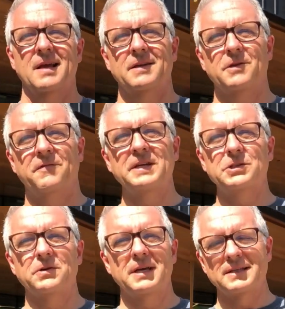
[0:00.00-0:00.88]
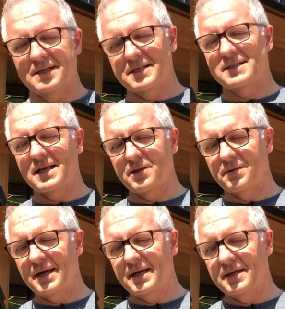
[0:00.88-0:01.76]
Another feature is
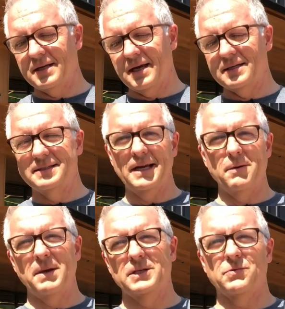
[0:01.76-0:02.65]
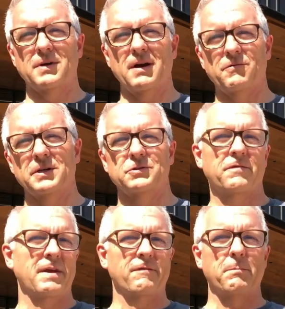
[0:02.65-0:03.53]
accelerated database recovery. So
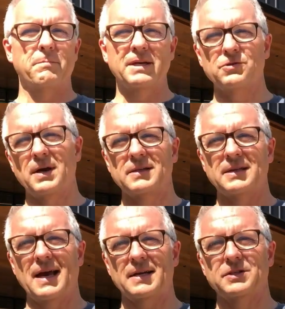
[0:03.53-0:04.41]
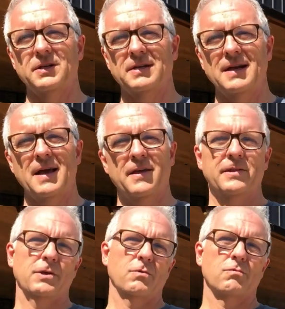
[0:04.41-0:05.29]
if you have a big transaction
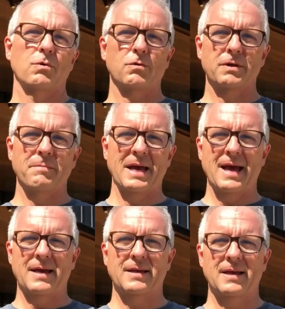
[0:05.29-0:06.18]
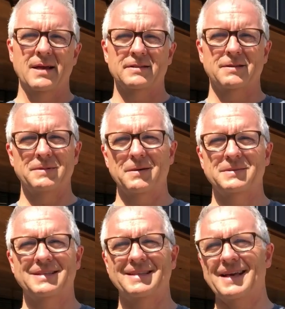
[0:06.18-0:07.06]
that you're rolling back, sometimes
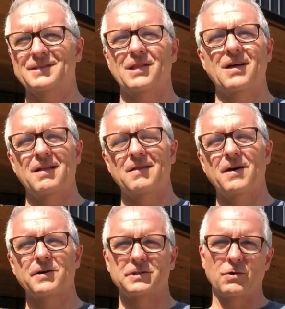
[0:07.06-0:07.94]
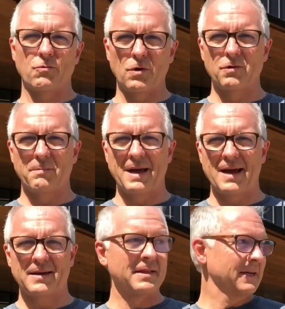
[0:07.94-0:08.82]
it takes a lot longer to roll it
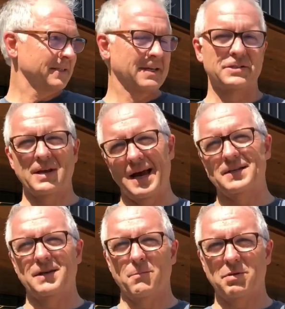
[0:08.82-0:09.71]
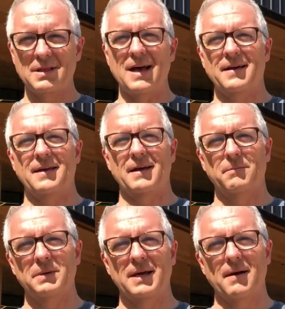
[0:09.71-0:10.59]
back than it does to actually apply
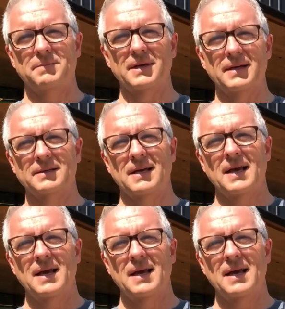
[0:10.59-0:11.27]
that big update.